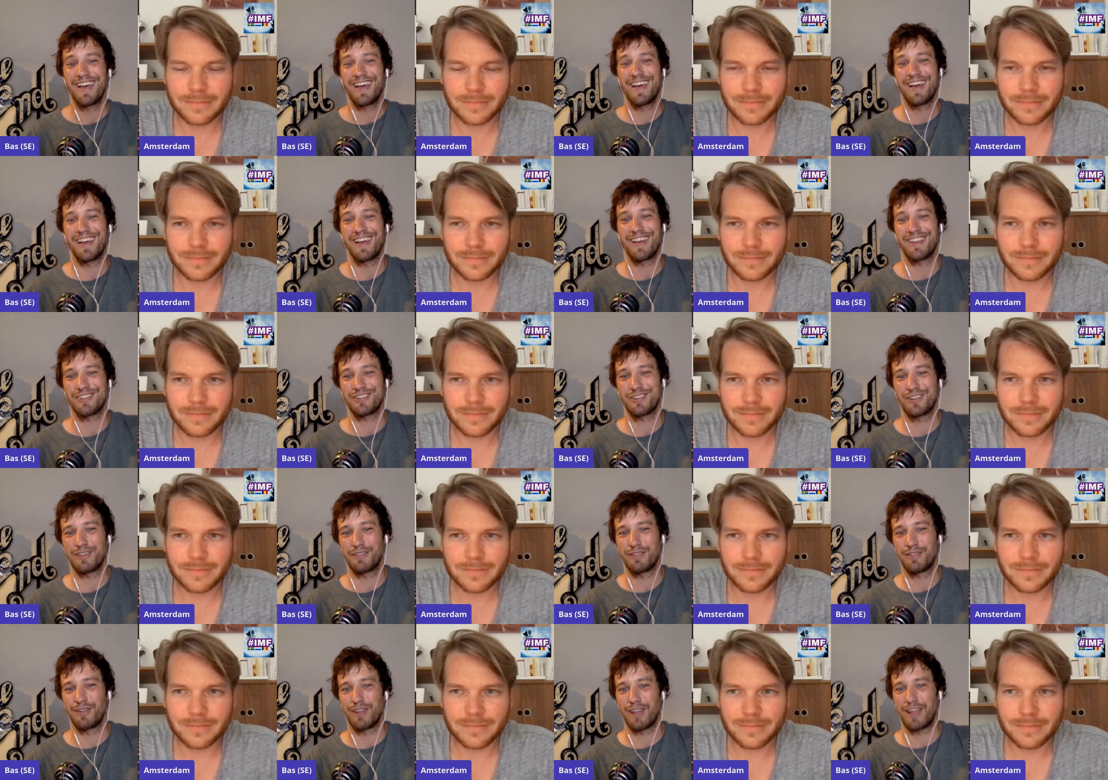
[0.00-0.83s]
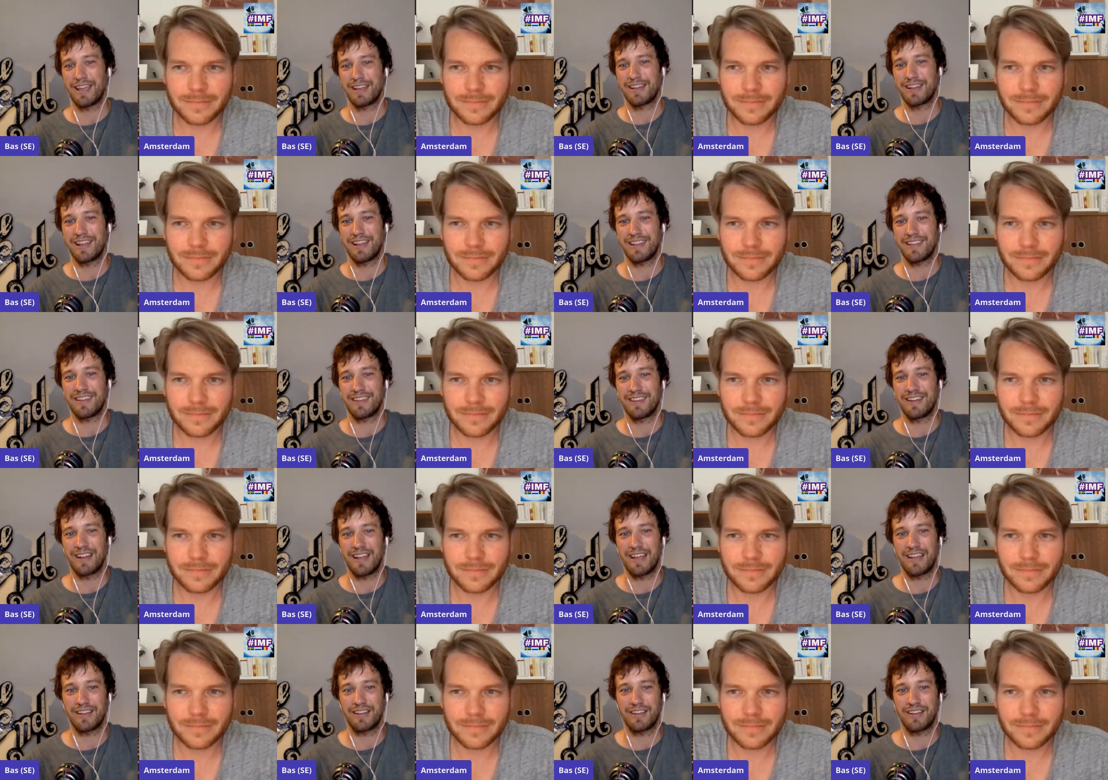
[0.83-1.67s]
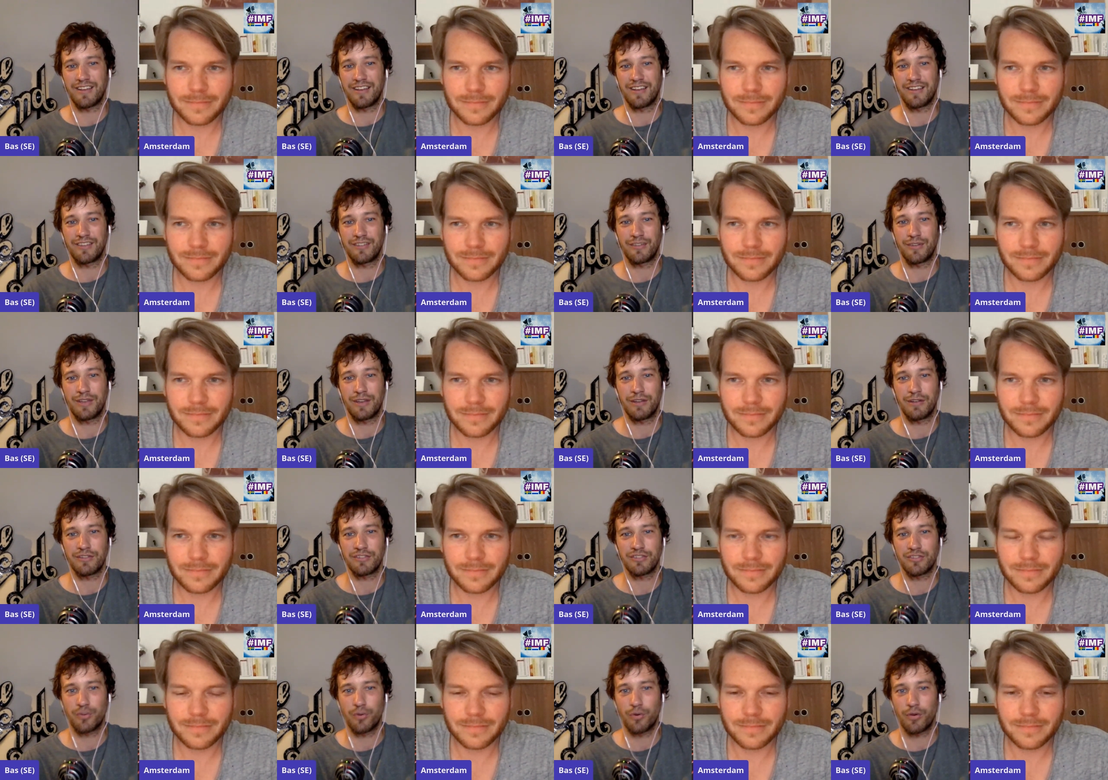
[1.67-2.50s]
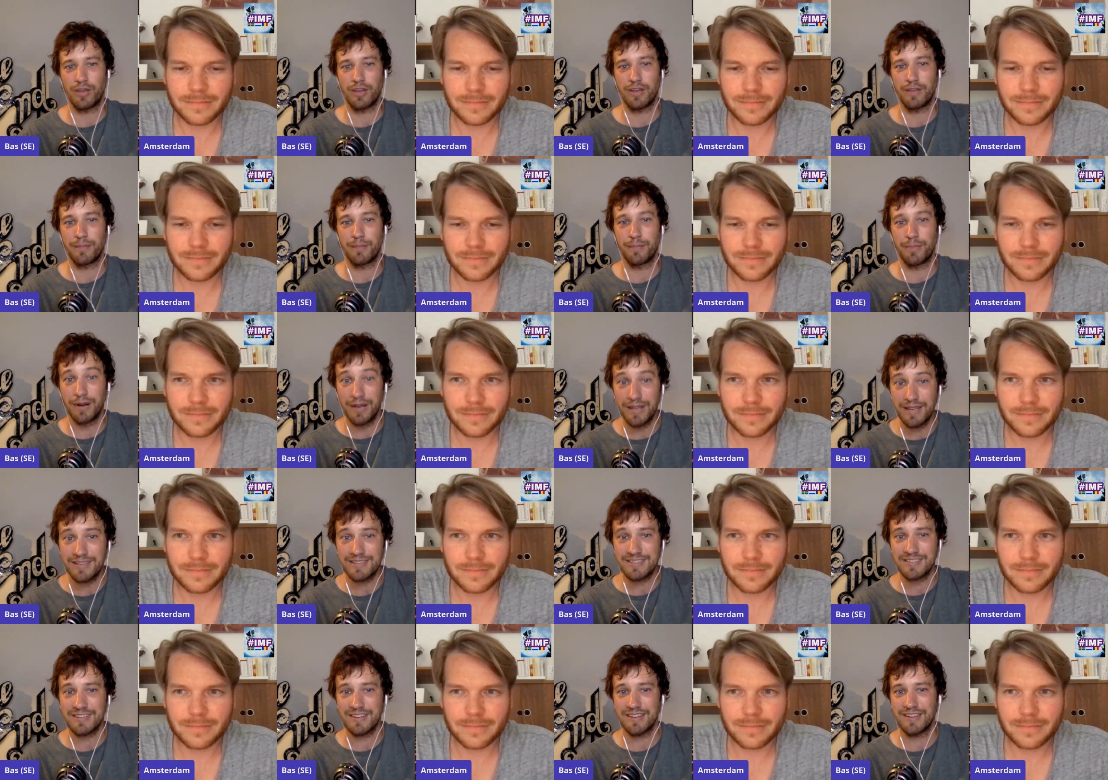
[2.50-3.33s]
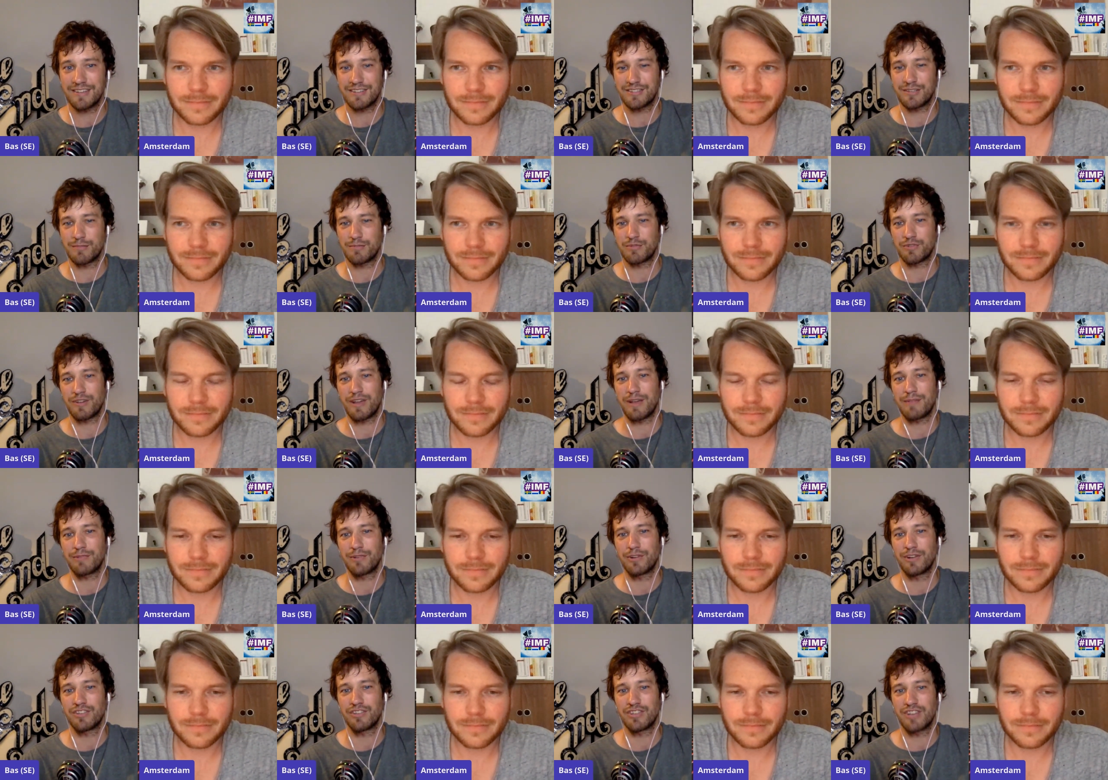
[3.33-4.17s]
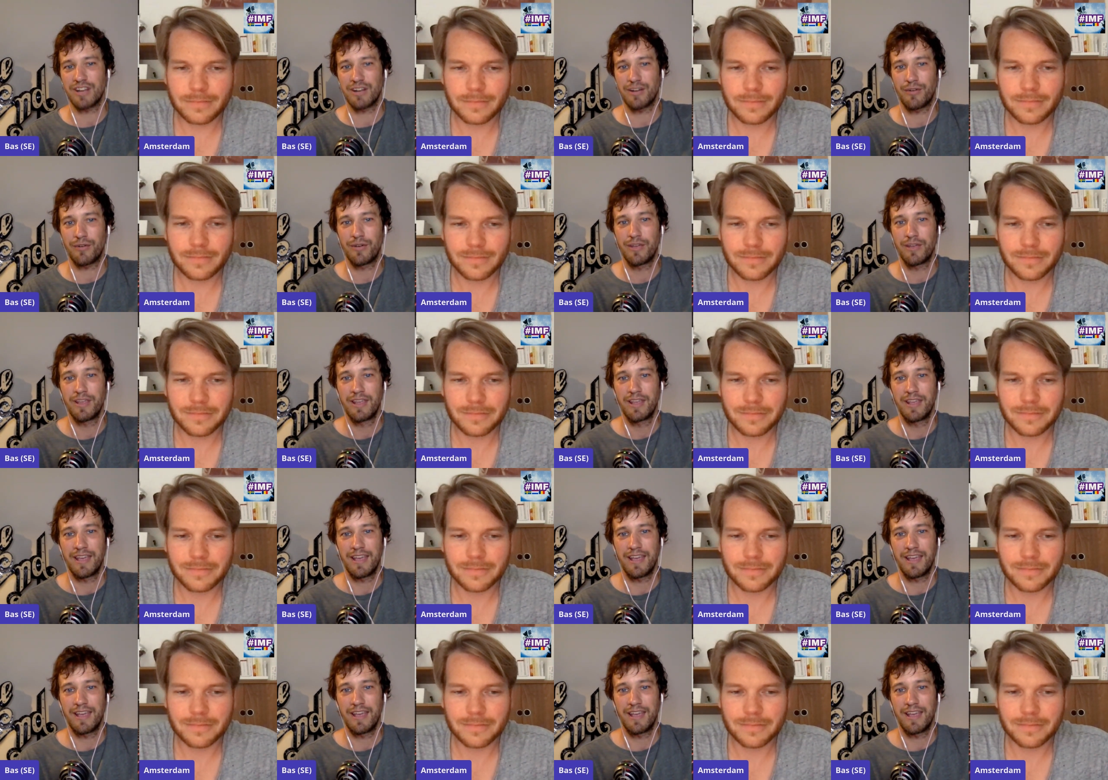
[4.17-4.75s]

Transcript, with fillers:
Speaker 1: so, if you like that and you like to hear us talking, please uh, subscribe to the channel.